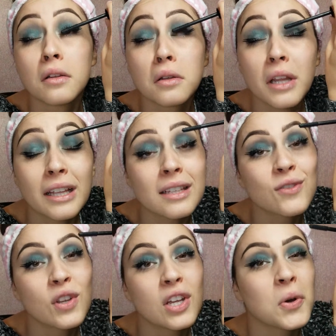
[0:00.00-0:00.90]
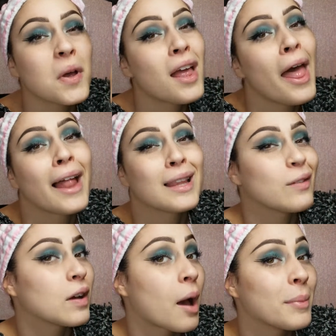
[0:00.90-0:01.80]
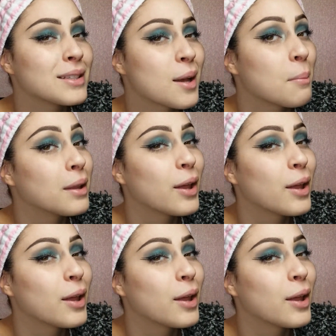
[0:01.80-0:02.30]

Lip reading: Like this video and leave a comment down below.